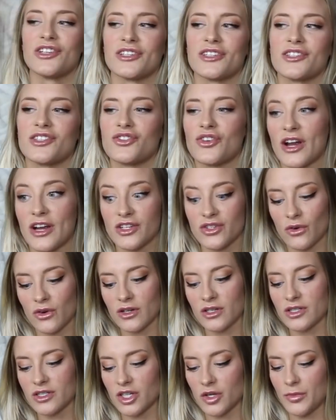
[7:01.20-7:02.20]
Just stray
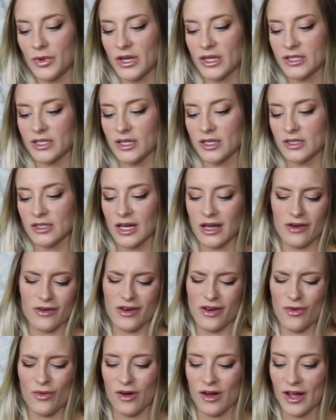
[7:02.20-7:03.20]
towards two pieces, I
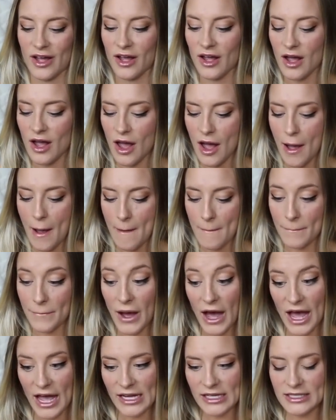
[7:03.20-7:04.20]
don't know why.
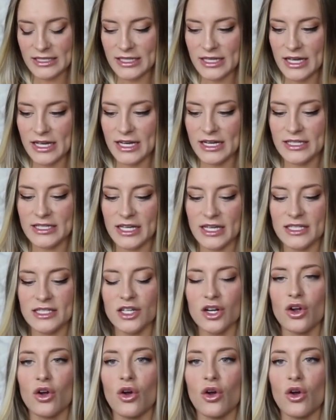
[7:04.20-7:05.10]
But it is this